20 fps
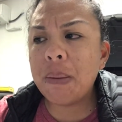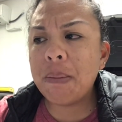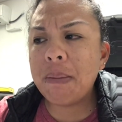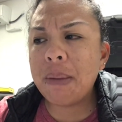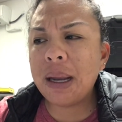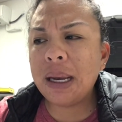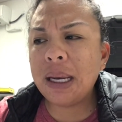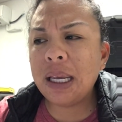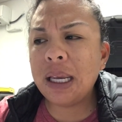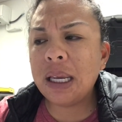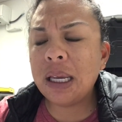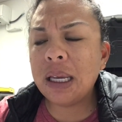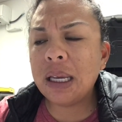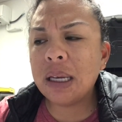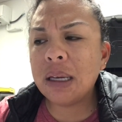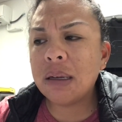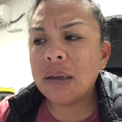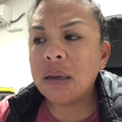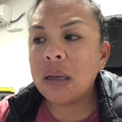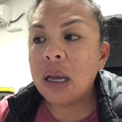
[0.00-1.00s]

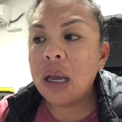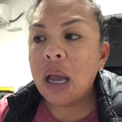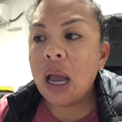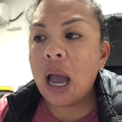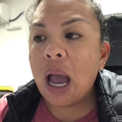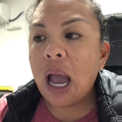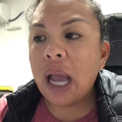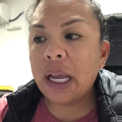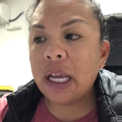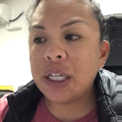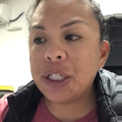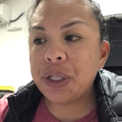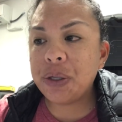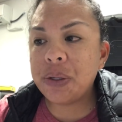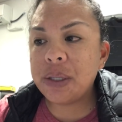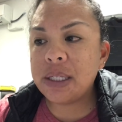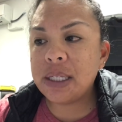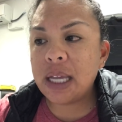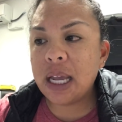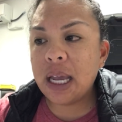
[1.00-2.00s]
many, I guess
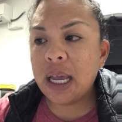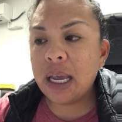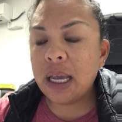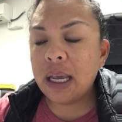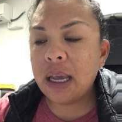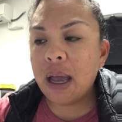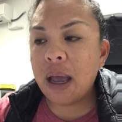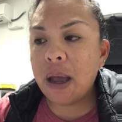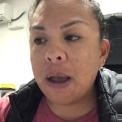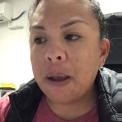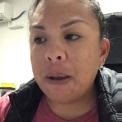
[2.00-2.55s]
you'd say,